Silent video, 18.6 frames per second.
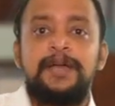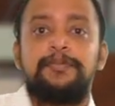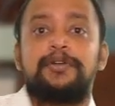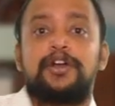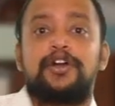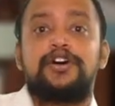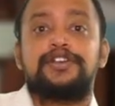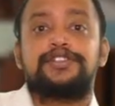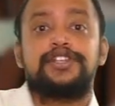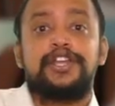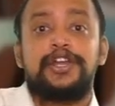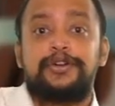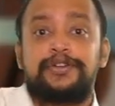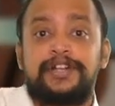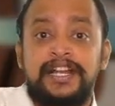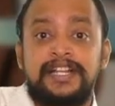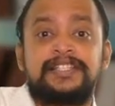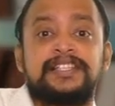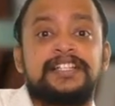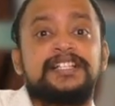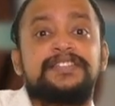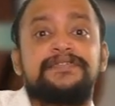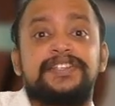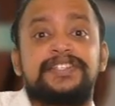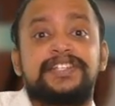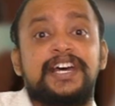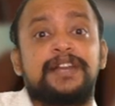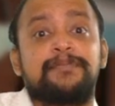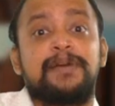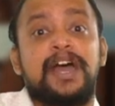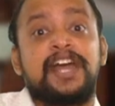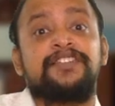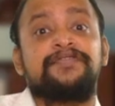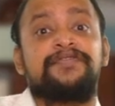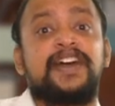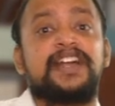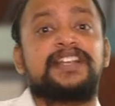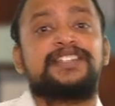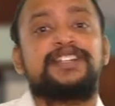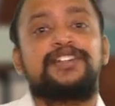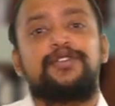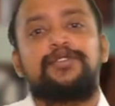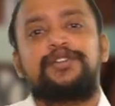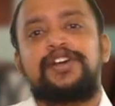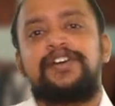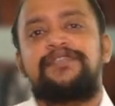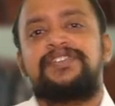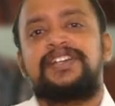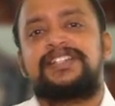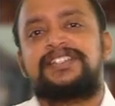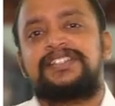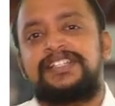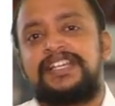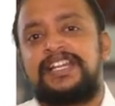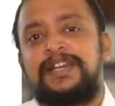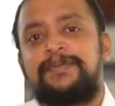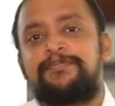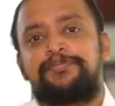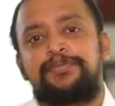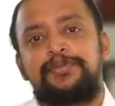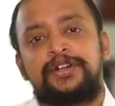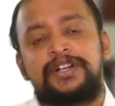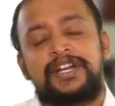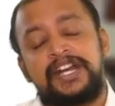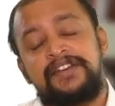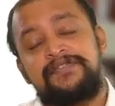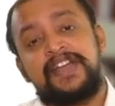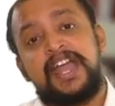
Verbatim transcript: because the utensils which are manufactured out of that steel imported,